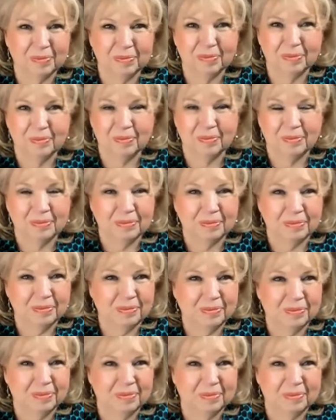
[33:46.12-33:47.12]

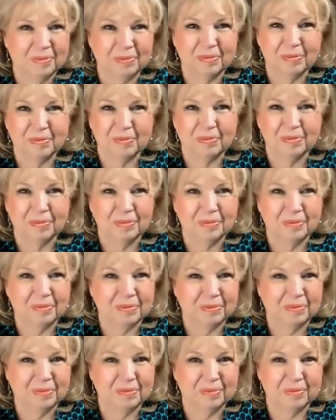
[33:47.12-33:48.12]

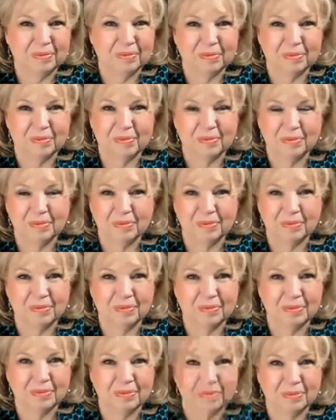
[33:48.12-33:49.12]

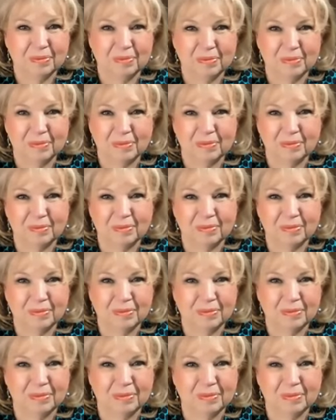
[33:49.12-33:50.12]

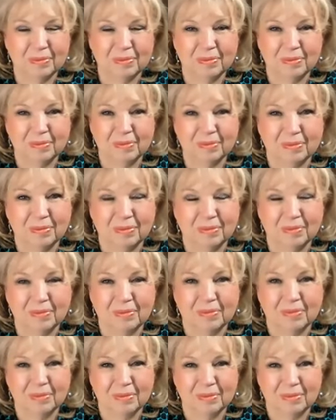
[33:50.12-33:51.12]

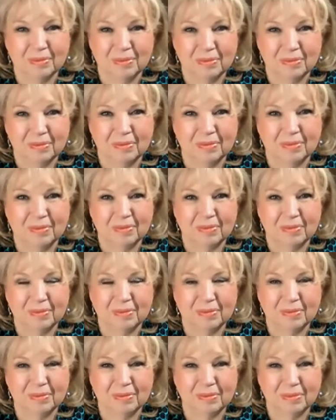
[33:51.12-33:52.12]

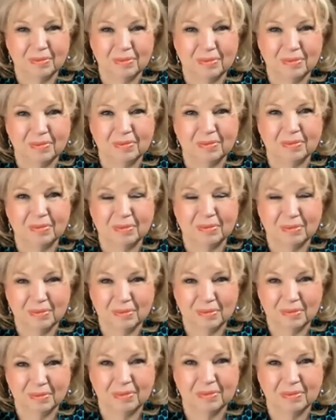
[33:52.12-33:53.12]

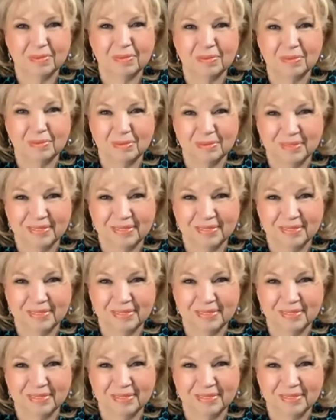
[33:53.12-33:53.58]
[no speech]